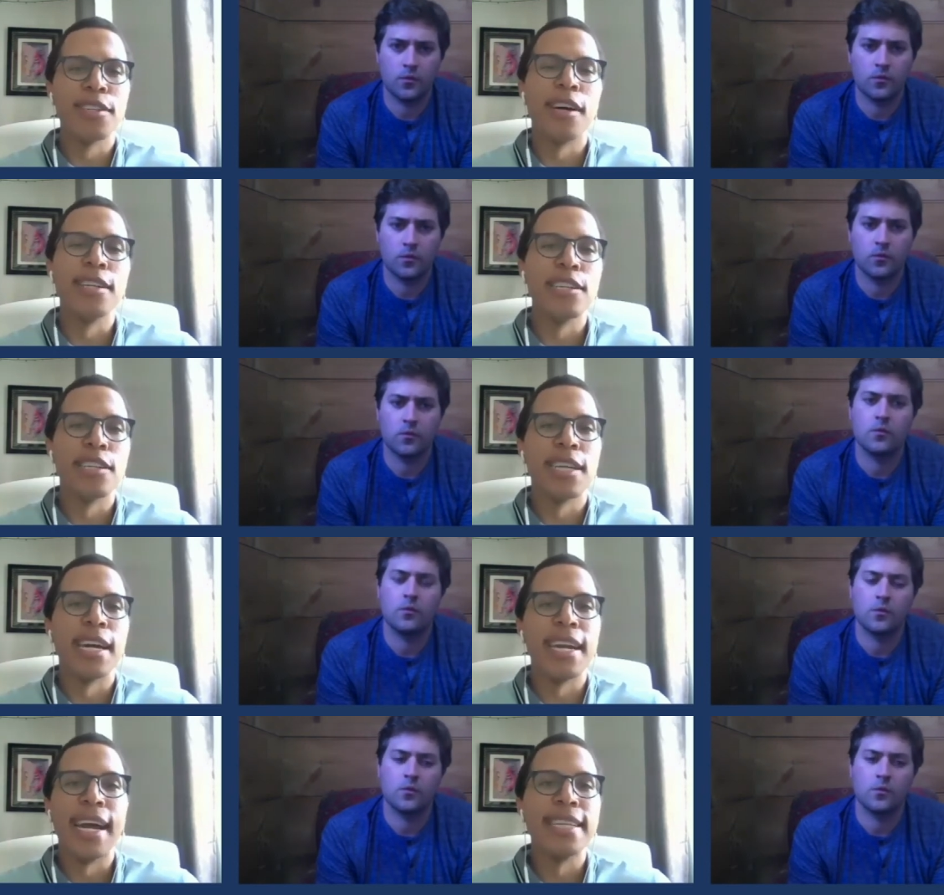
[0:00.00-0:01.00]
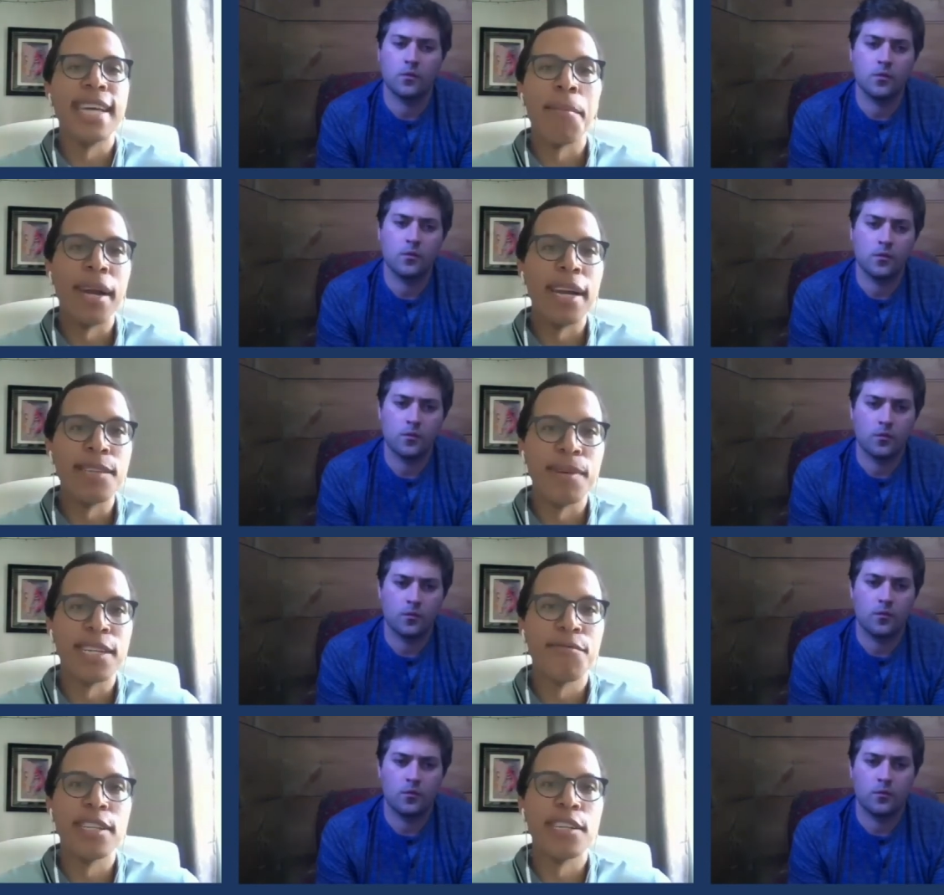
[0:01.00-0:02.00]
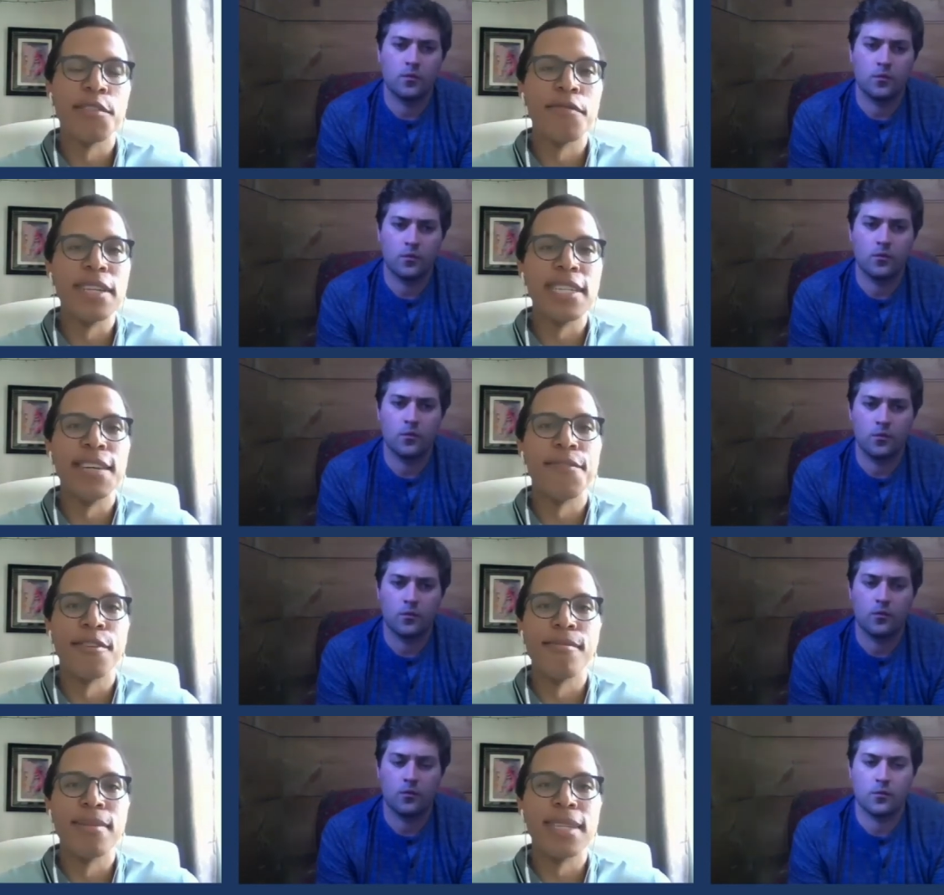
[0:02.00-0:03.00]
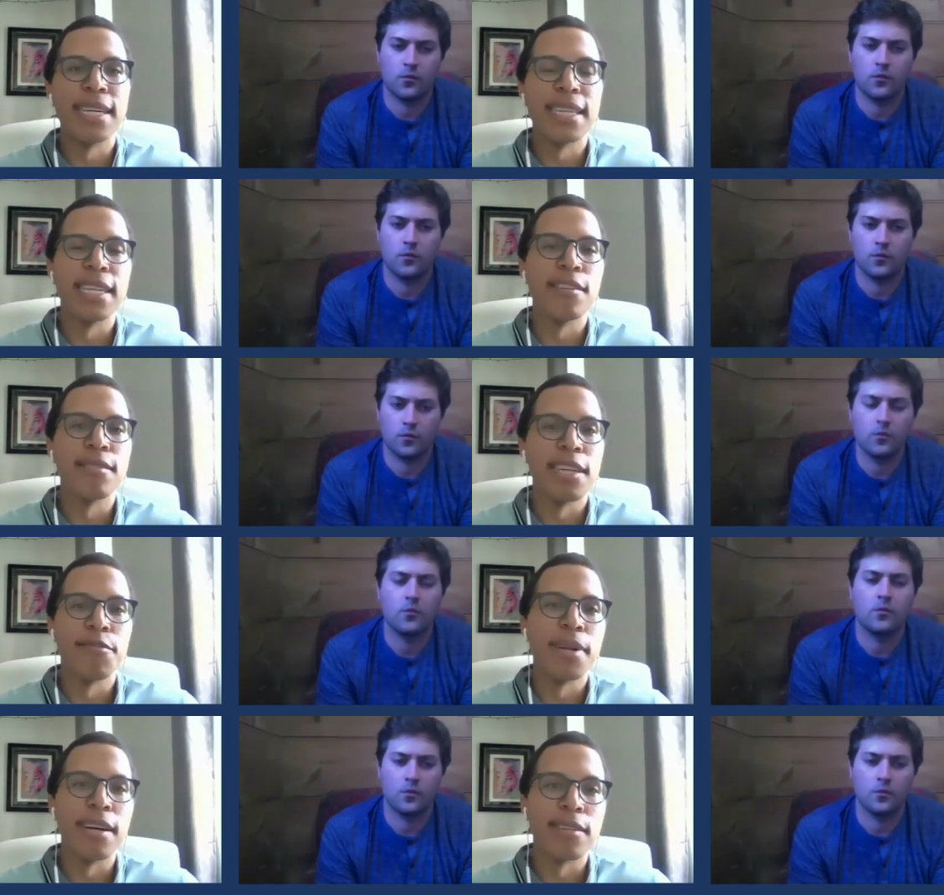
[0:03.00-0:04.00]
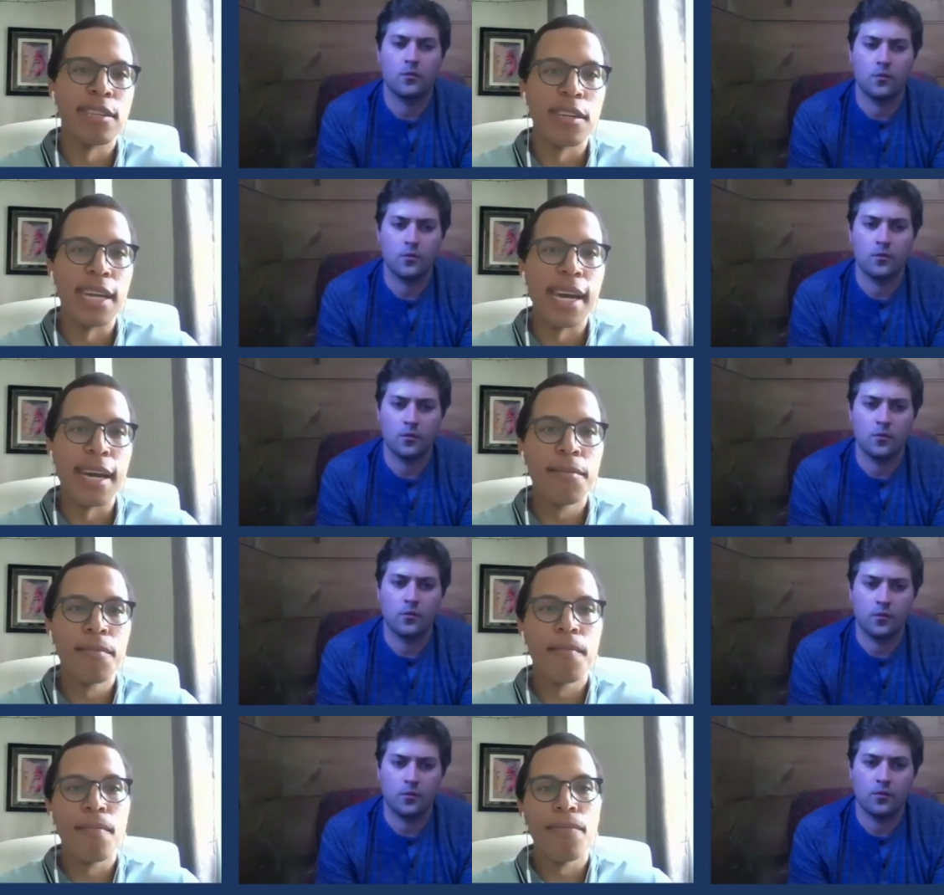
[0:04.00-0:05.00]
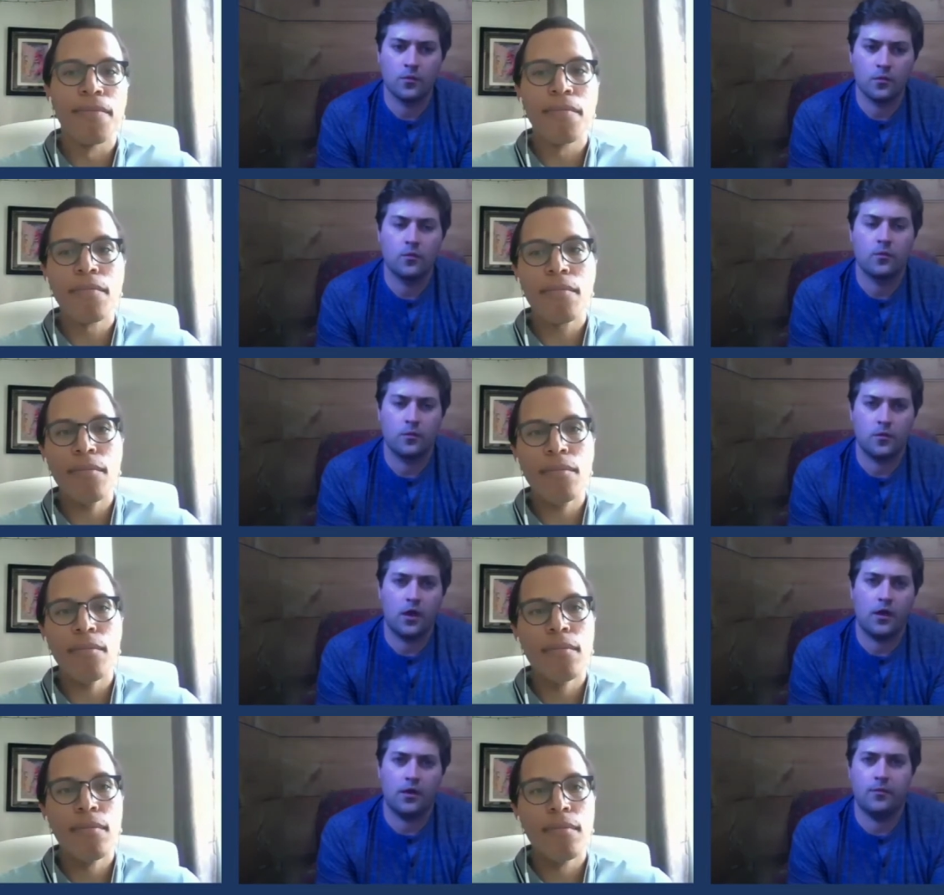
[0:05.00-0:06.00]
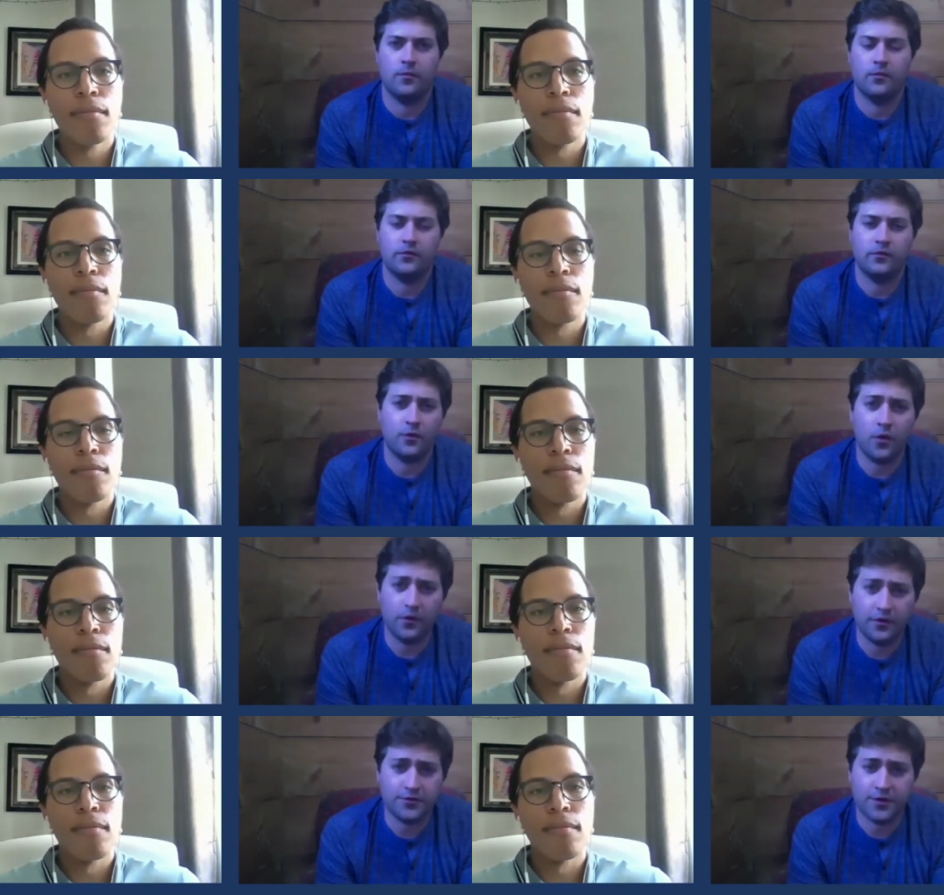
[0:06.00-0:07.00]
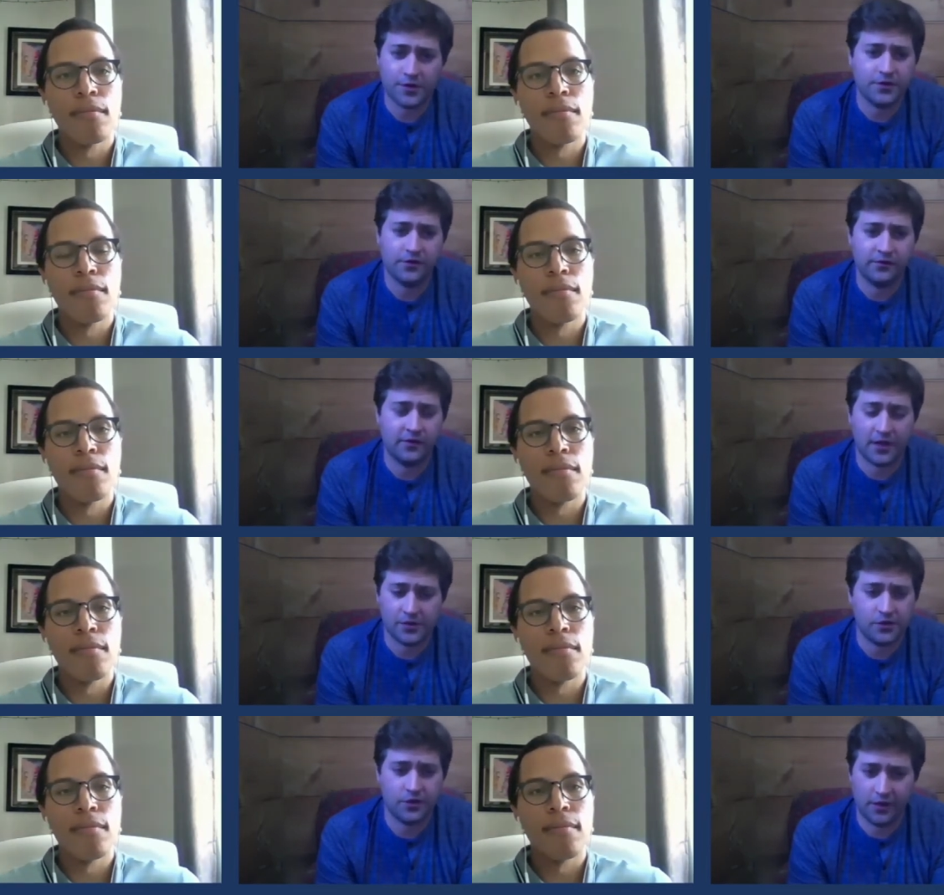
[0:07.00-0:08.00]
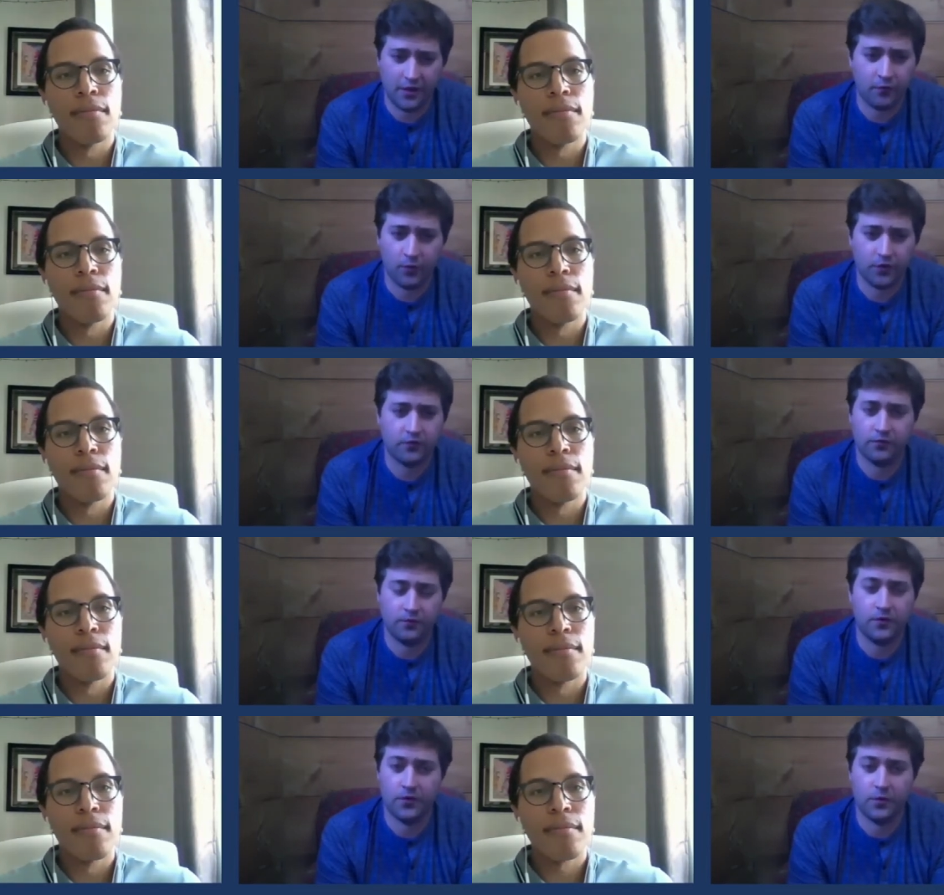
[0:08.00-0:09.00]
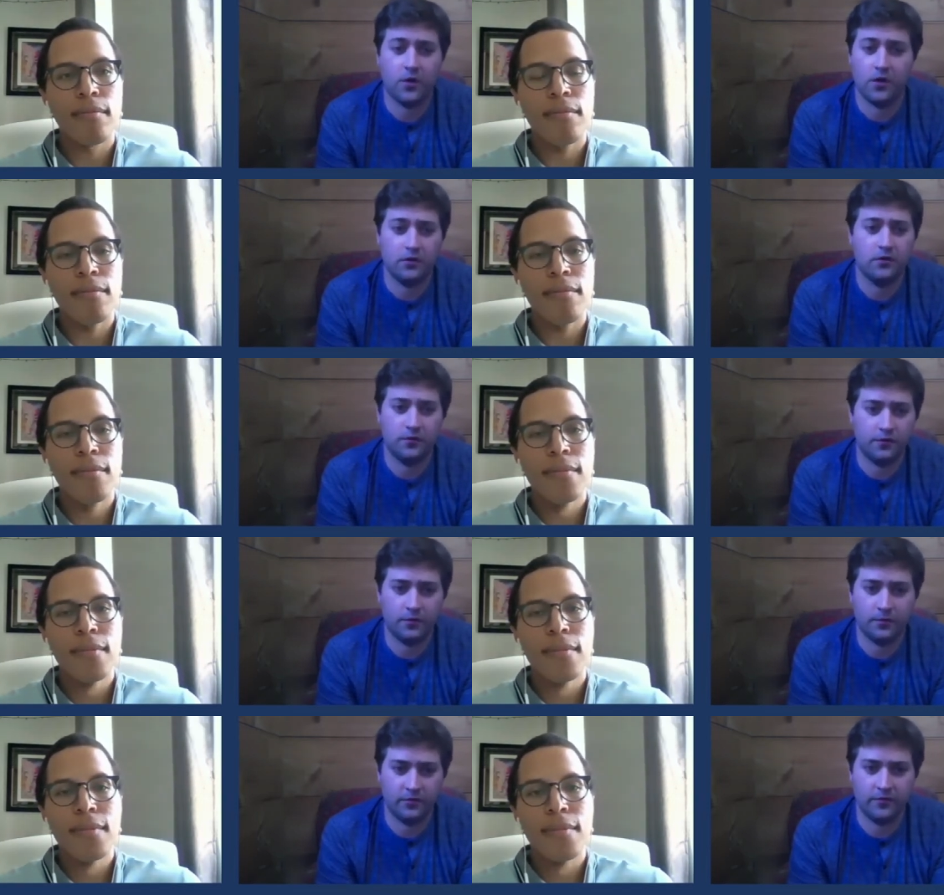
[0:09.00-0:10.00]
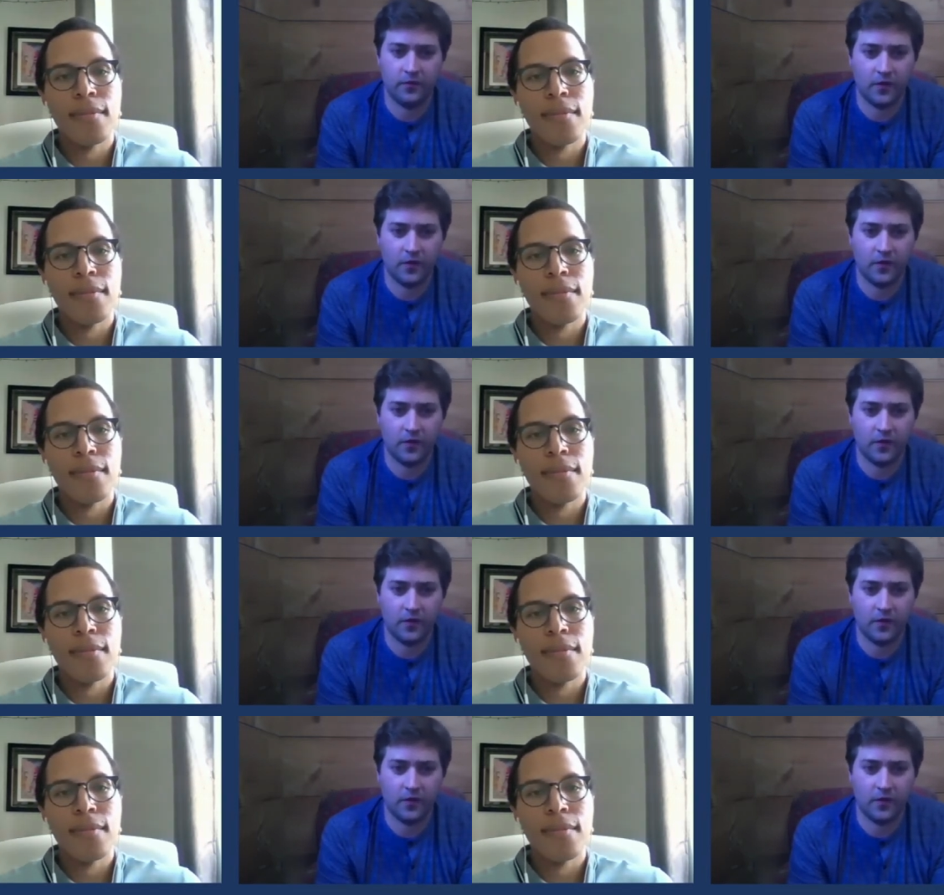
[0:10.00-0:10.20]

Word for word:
Speaker 1: focused on than just like, can I tap my HBS friends at other VC firms to get the deals that everybody else is looking at?
Speaker 2: Got it so cold introductions actually have worked for you all in terms of